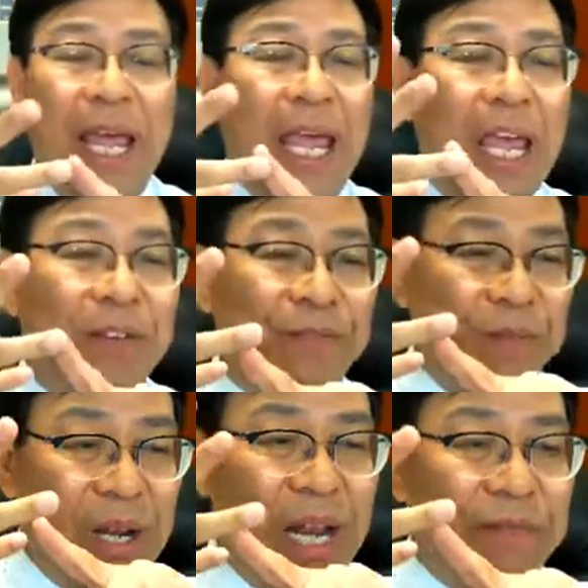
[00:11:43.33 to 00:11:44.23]
if
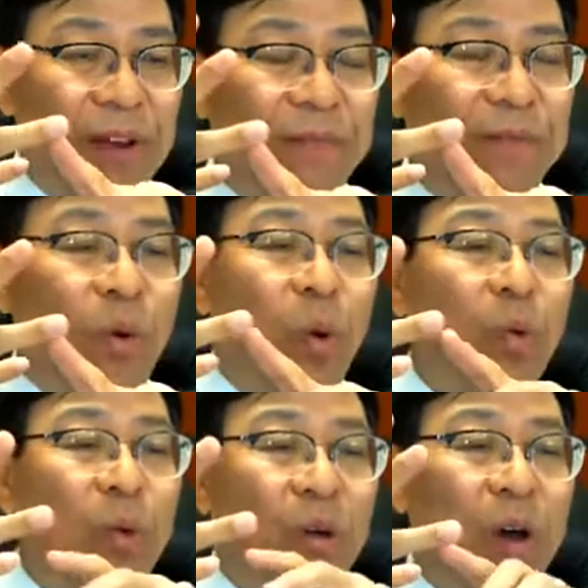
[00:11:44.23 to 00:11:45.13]
level 4
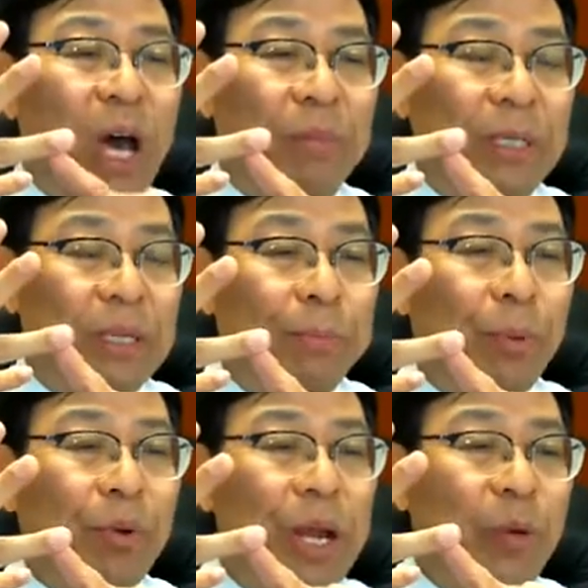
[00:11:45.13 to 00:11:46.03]
requirement, the
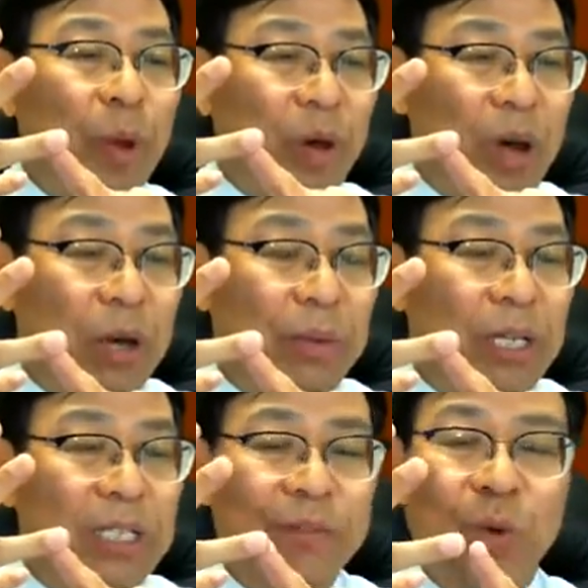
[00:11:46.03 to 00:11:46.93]

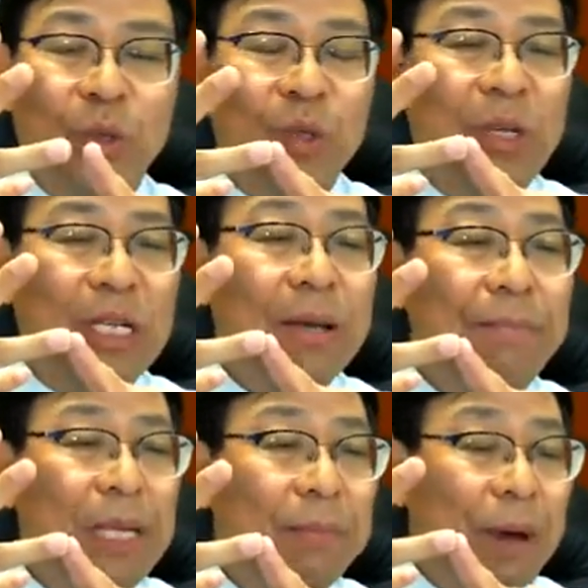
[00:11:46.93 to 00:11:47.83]
pre-requirements for you need a
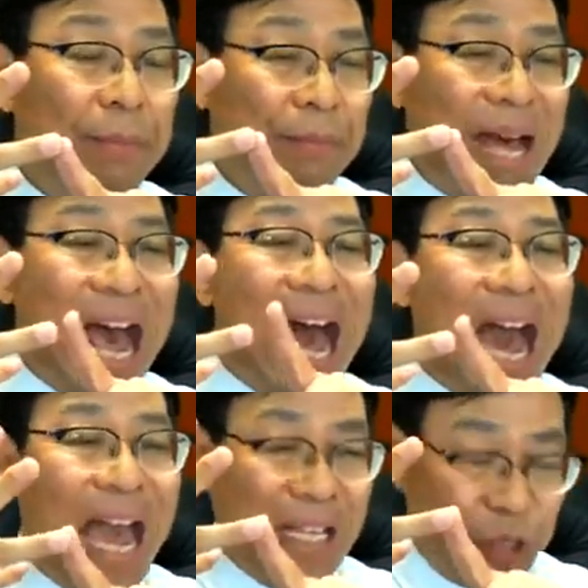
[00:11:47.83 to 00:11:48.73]
minimum
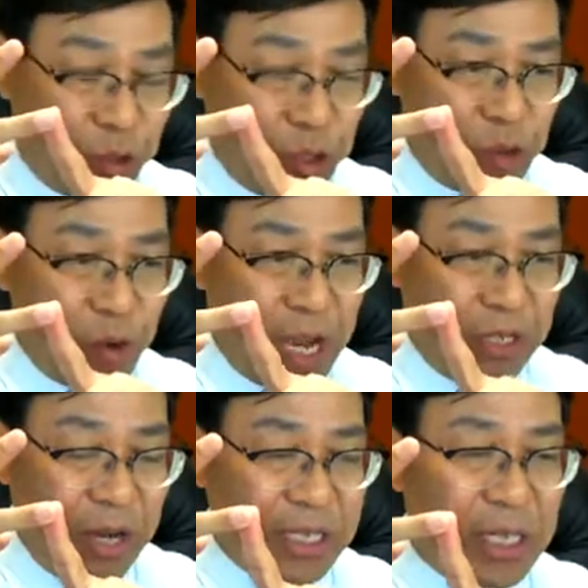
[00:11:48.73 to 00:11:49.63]
high school
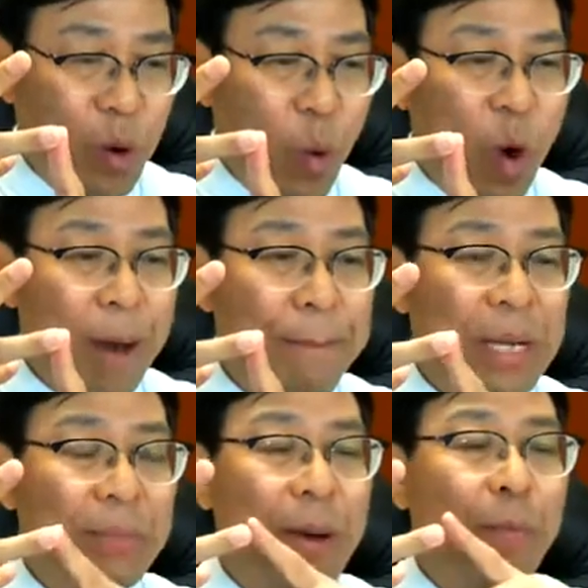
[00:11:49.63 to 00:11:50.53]
graduate or a
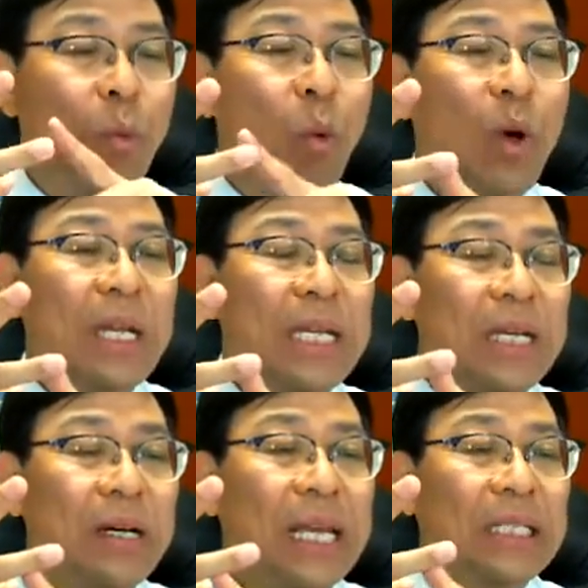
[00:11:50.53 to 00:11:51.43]
minimum 1
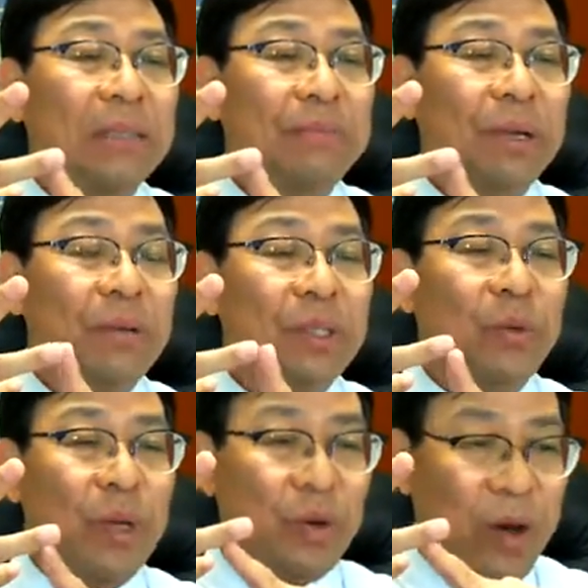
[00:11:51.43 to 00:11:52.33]
year experience
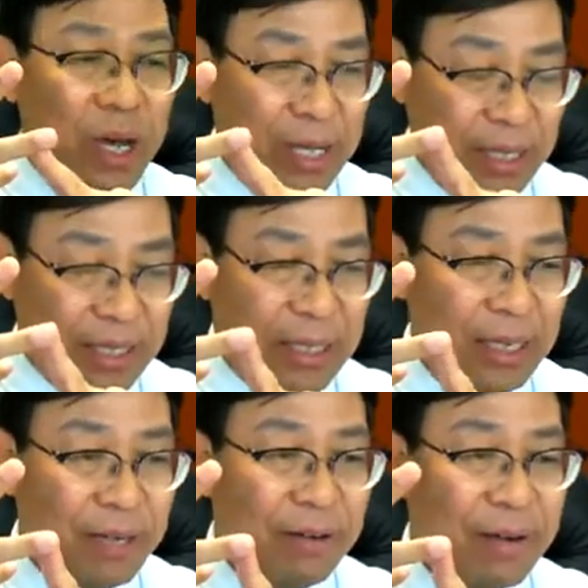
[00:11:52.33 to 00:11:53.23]
required,
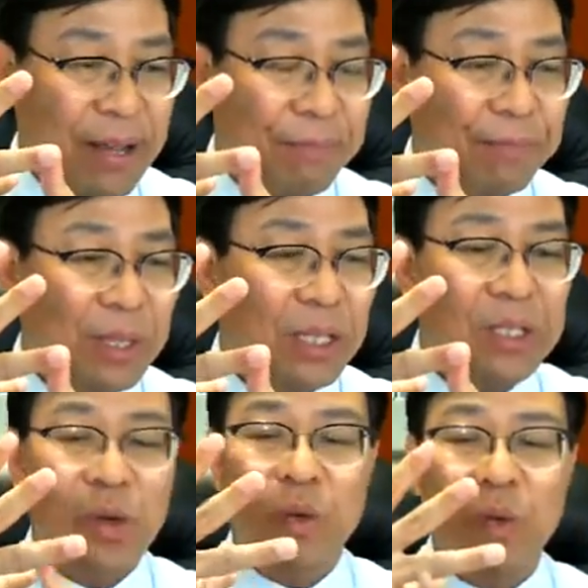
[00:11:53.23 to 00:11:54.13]
right?
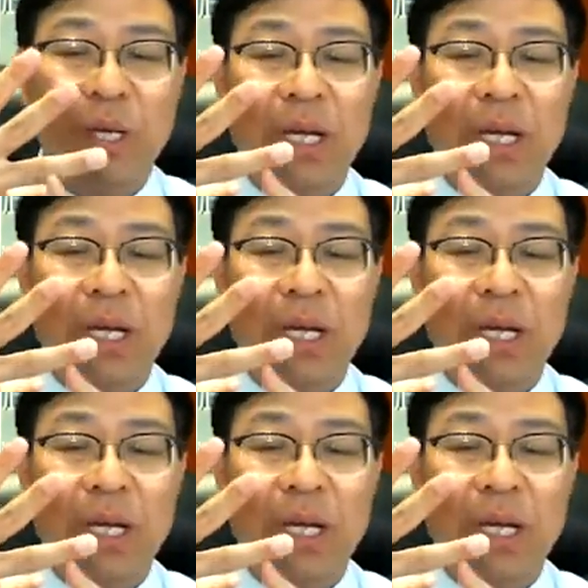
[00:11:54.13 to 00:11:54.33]
So